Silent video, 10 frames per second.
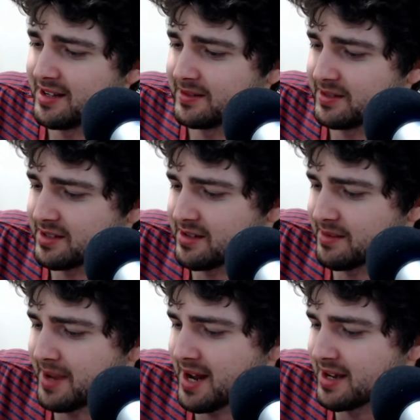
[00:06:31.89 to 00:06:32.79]
It's not a
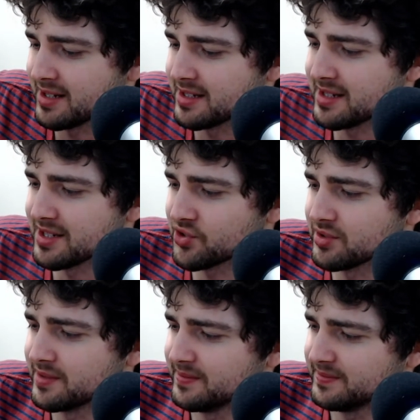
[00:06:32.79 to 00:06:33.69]
bad idea, actually.
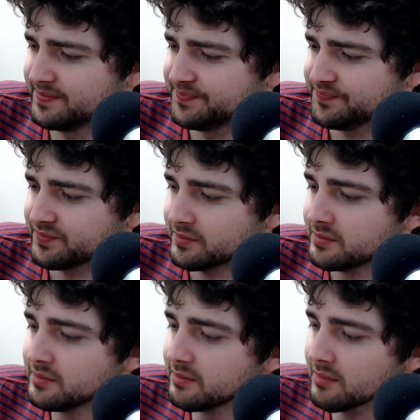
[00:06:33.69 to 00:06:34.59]

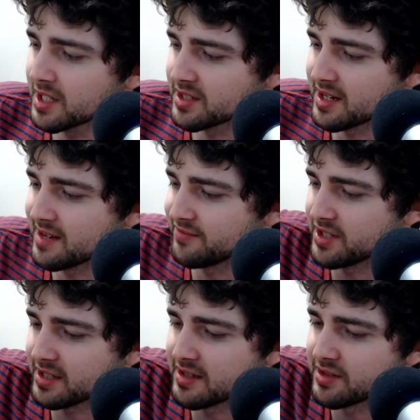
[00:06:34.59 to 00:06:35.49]
Because I am
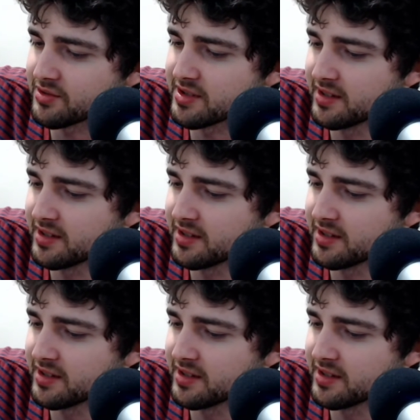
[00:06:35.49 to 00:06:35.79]
fucking hungry.